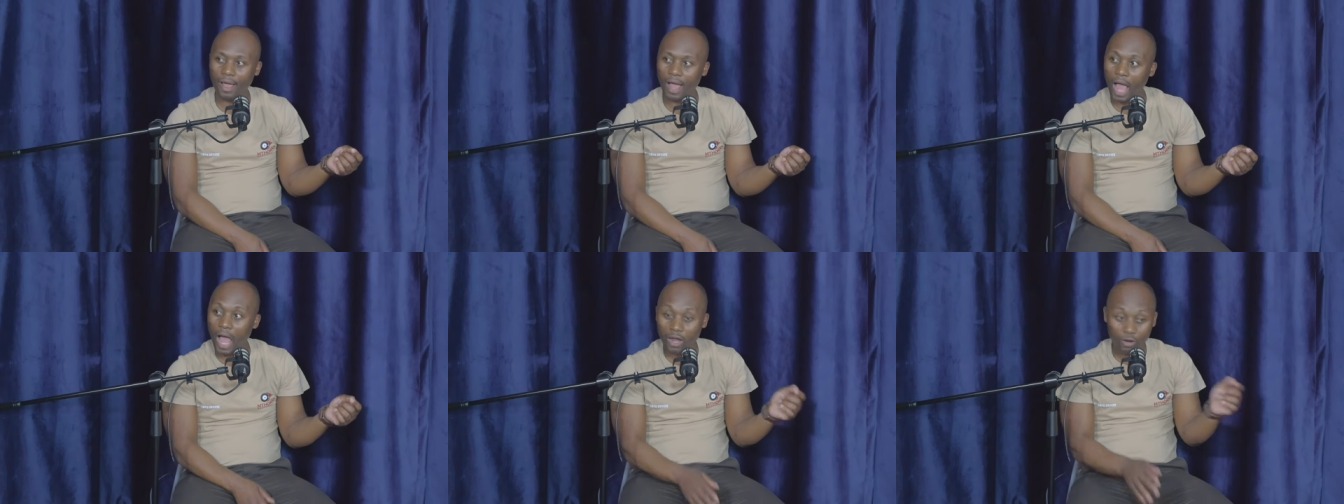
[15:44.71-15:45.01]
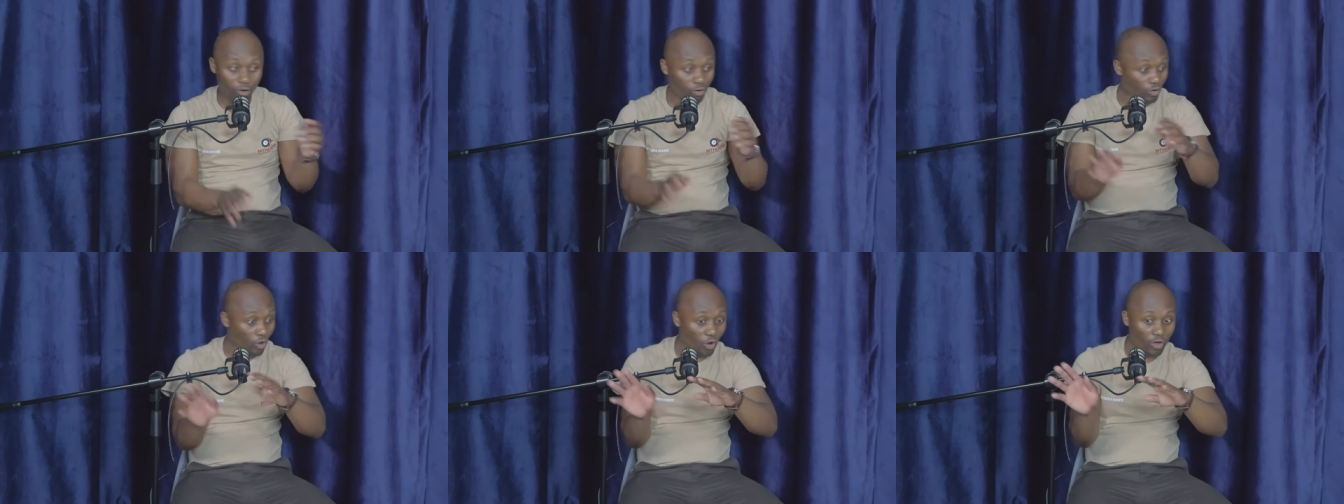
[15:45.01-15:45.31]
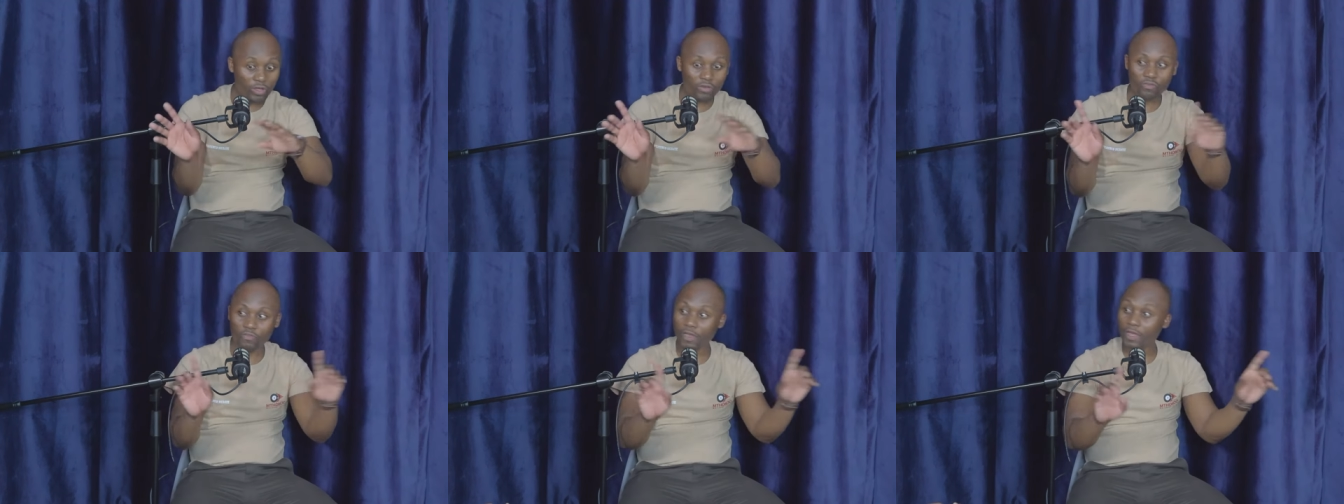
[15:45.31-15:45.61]
I don't
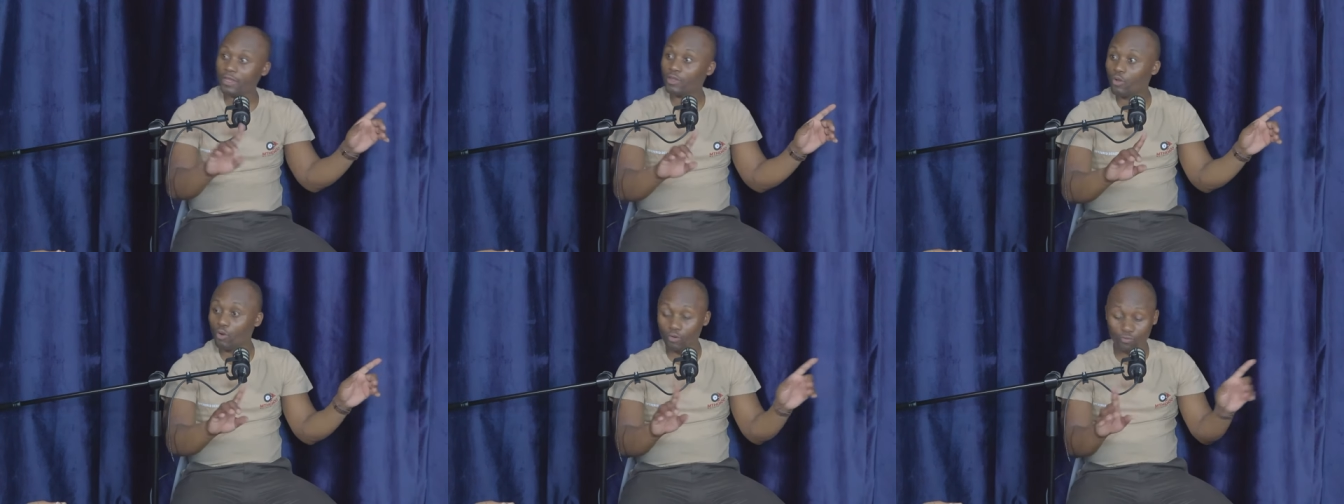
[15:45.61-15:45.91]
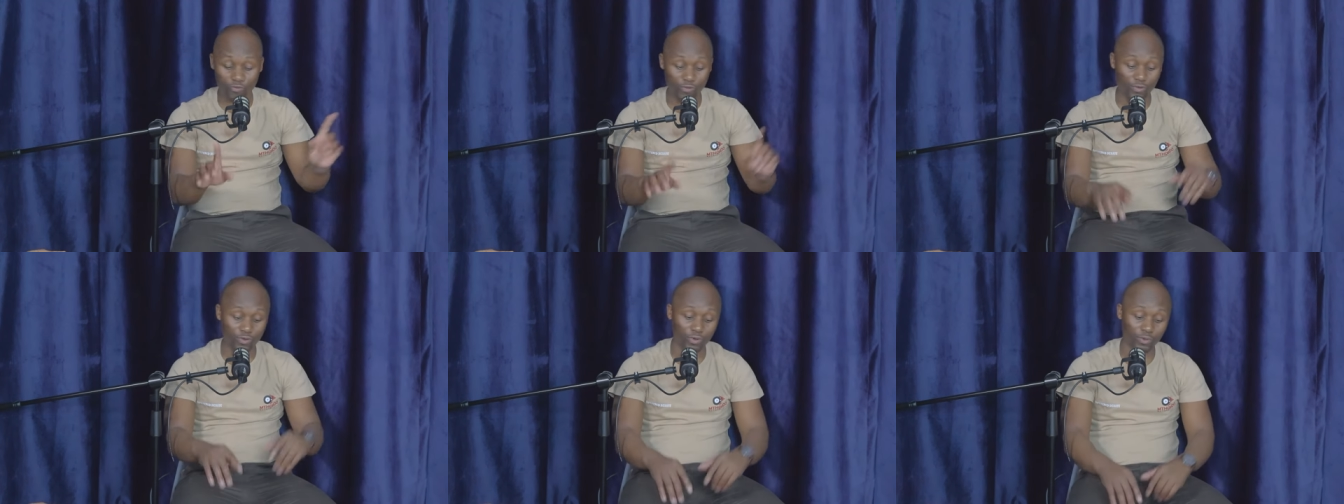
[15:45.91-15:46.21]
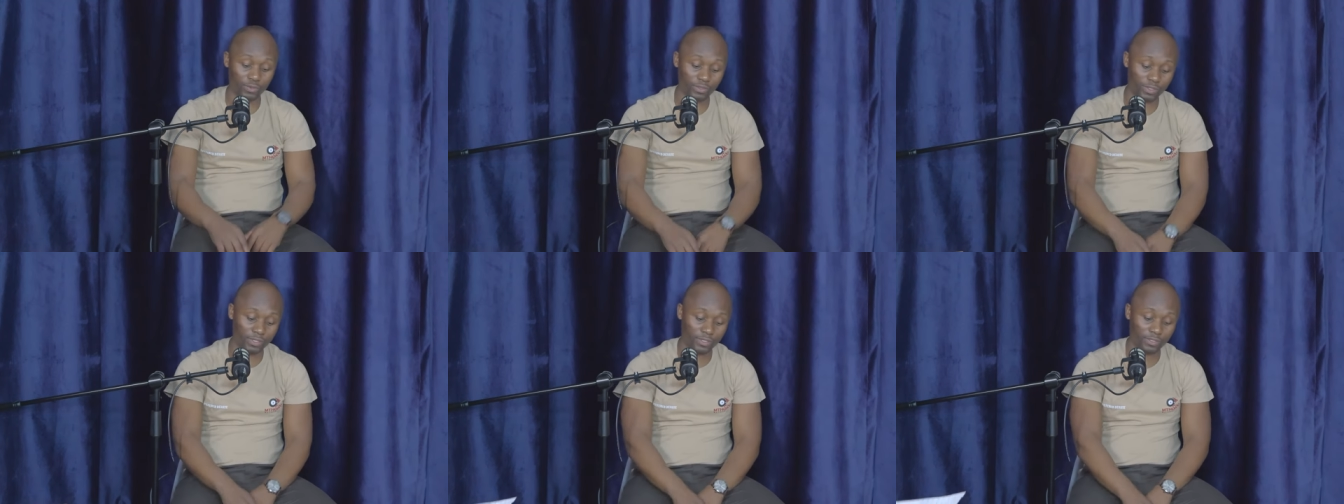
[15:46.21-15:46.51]
know if any of you knows